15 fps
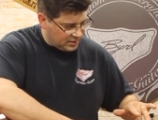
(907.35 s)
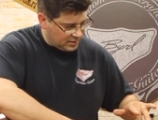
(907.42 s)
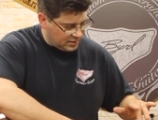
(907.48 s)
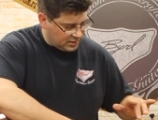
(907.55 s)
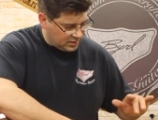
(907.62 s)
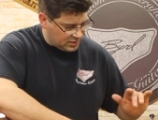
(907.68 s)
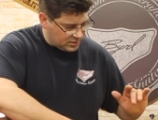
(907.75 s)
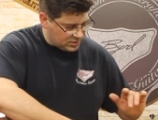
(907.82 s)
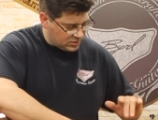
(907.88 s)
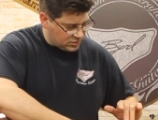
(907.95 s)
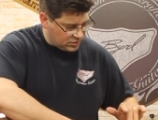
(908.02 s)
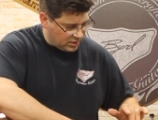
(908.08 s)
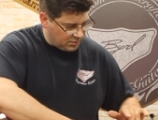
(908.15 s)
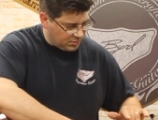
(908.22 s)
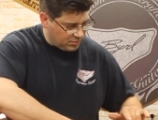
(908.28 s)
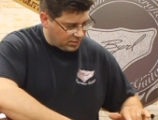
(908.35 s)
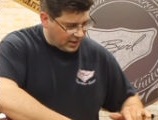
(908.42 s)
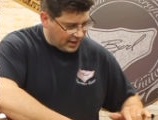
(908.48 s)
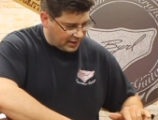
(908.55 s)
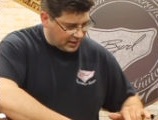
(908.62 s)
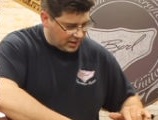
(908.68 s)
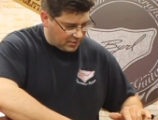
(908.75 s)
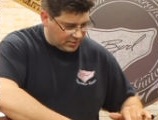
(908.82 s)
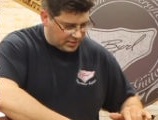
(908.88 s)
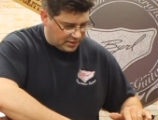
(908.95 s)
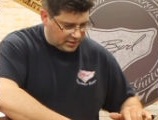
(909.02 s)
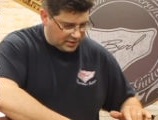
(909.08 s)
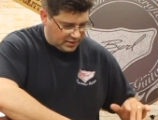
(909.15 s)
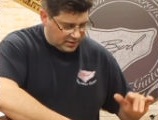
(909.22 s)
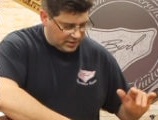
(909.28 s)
uh, just straight black ebony,